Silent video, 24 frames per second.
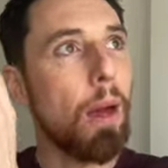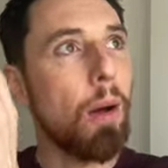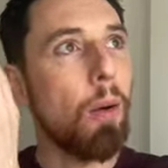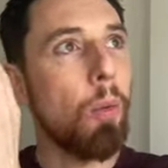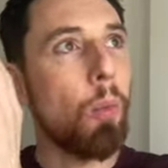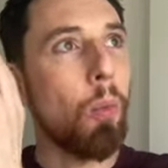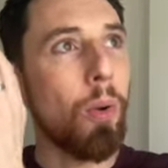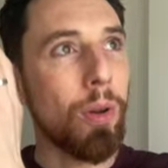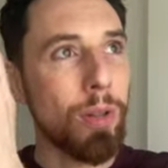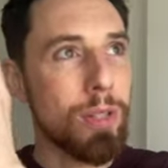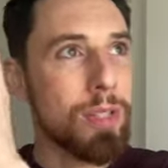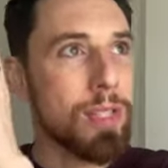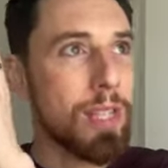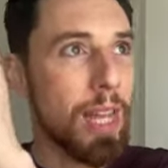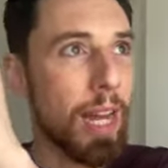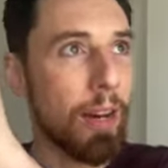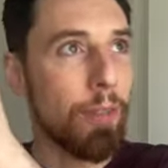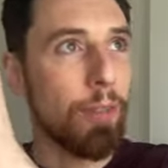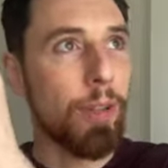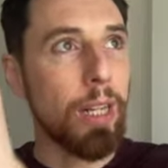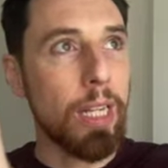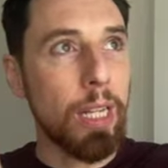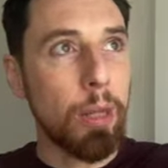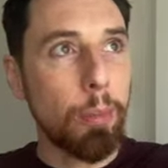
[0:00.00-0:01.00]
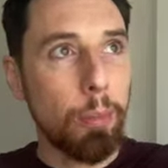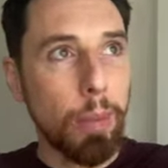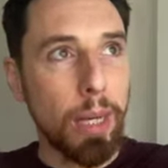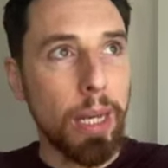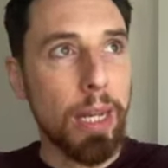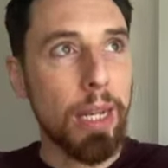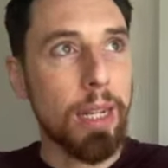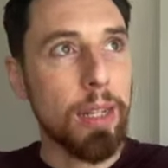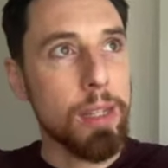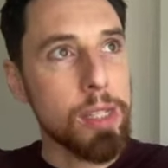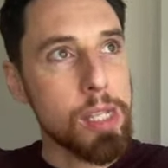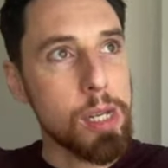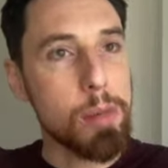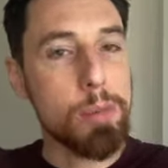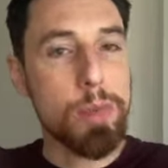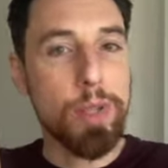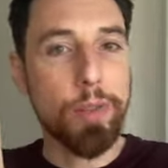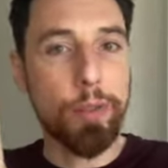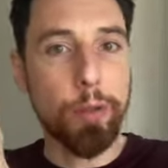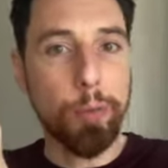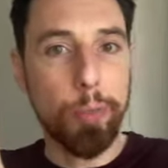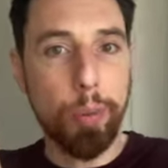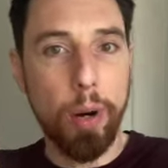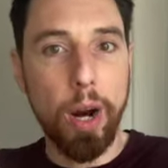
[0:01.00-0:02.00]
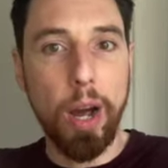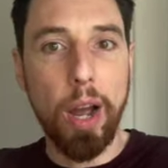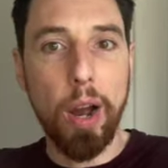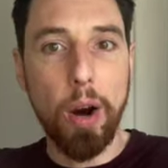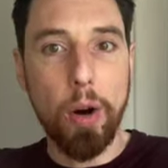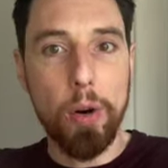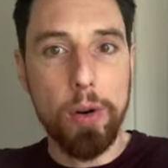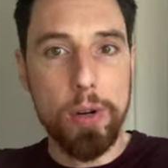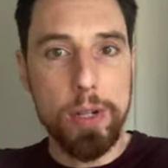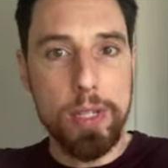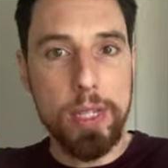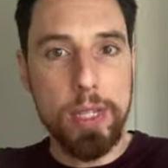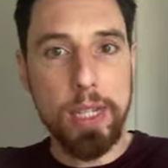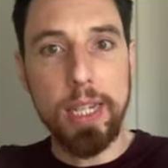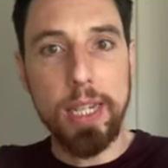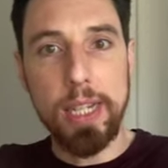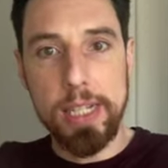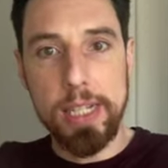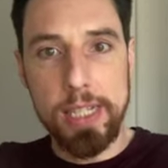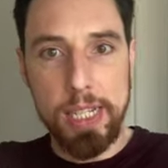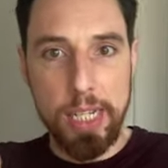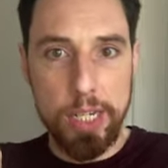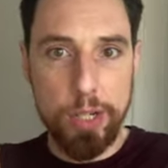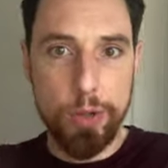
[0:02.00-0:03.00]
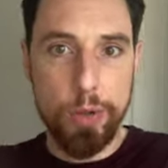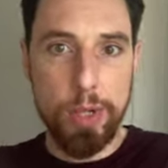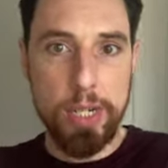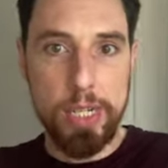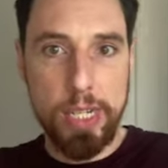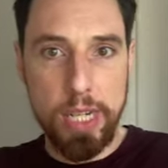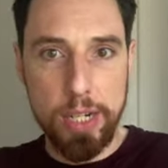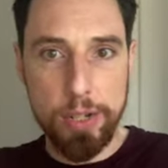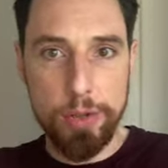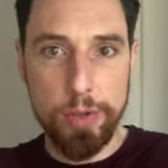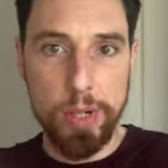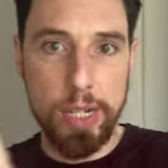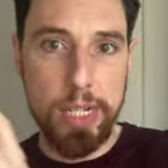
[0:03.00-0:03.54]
what does that really mean in terms of a priority, et cetera, et cetera, et